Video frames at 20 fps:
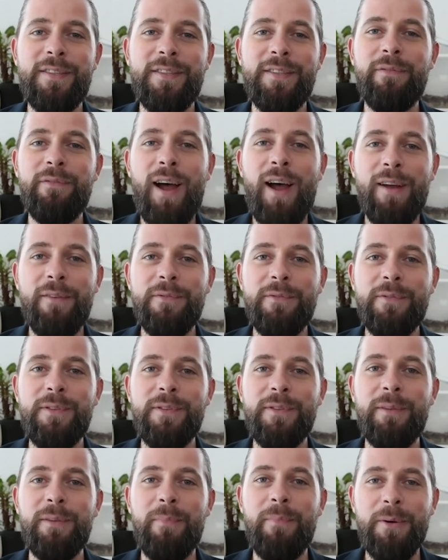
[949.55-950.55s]

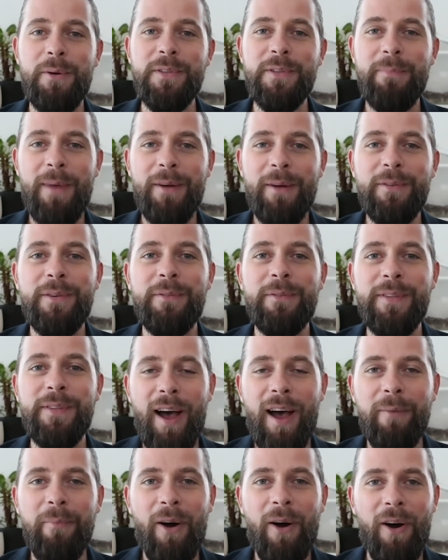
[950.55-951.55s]
survives the most amount of
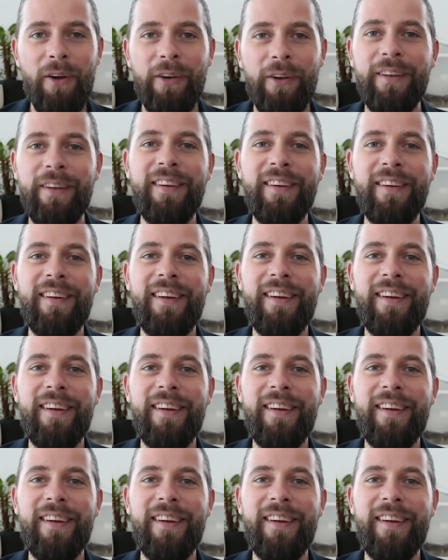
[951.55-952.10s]
time on.